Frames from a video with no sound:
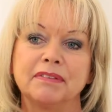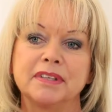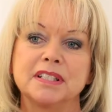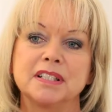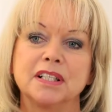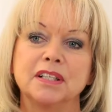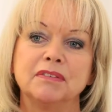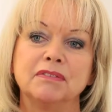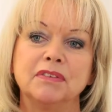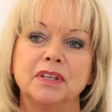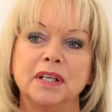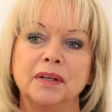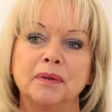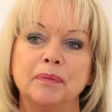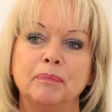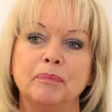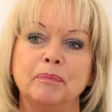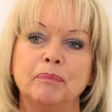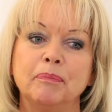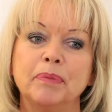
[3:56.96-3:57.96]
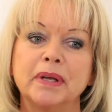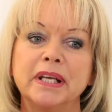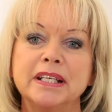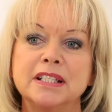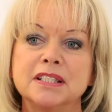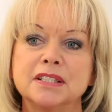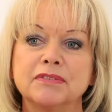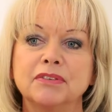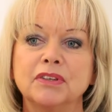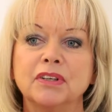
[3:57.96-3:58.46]
it's a lovely
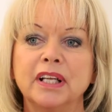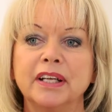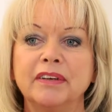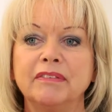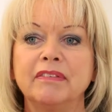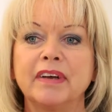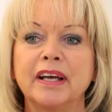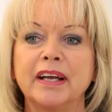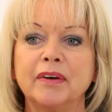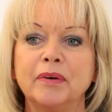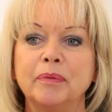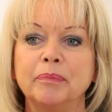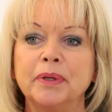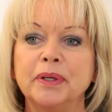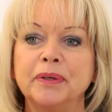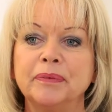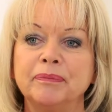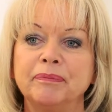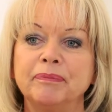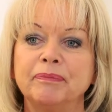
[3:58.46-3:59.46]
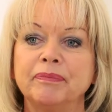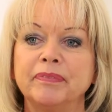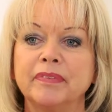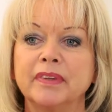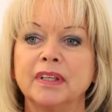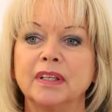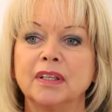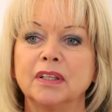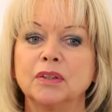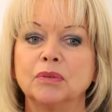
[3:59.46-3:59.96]
peaceful environment
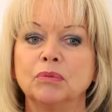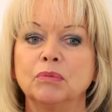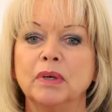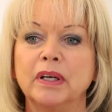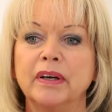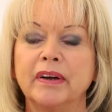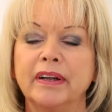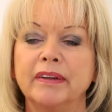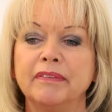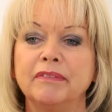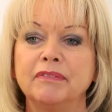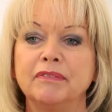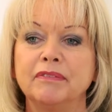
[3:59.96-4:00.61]
where I